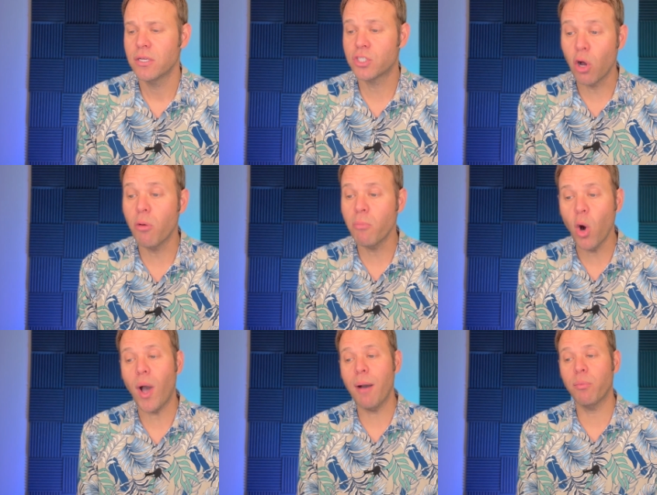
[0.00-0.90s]
So
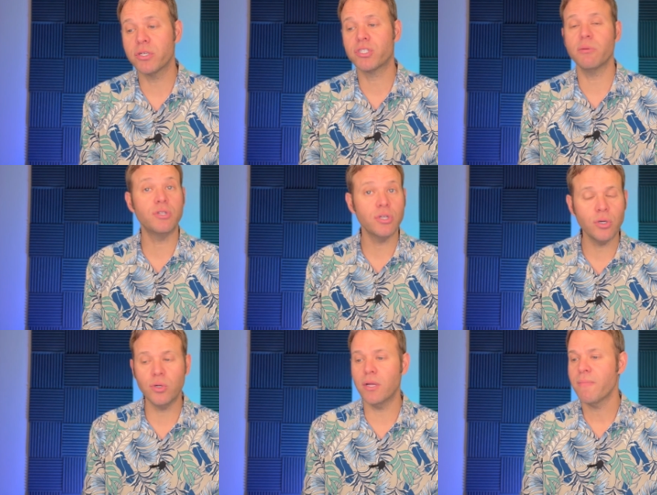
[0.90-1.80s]
Moab was
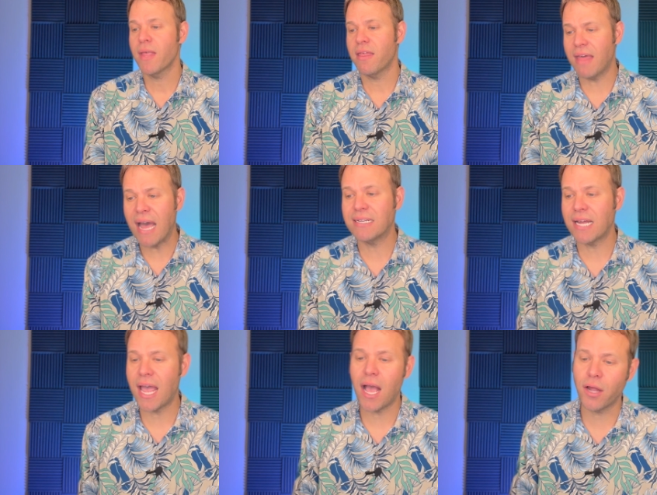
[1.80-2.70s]
subdued that
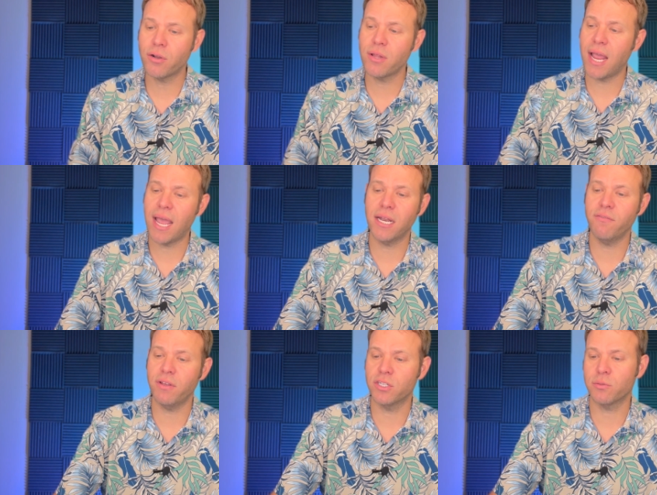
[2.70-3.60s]
day under the hand
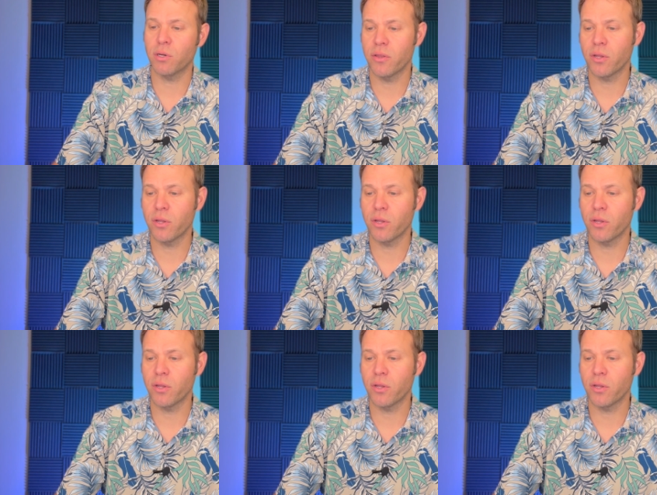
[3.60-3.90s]
of Israel,